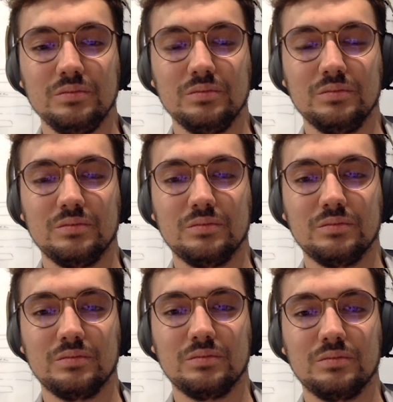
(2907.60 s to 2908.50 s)

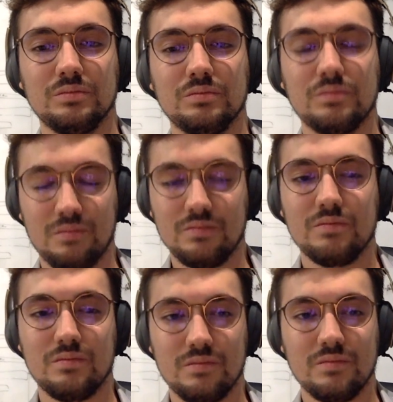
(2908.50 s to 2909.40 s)

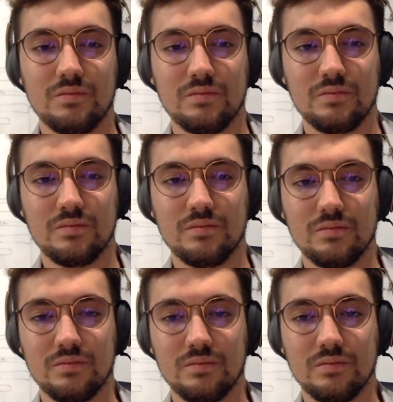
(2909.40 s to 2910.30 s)

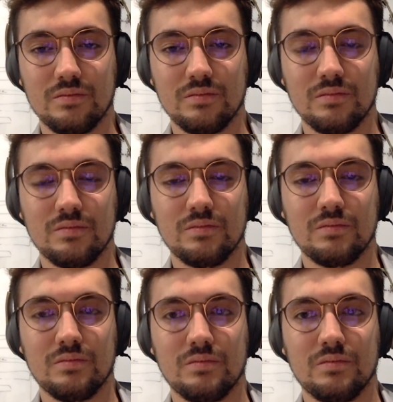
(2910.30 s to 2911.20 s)
The person shown says nothing.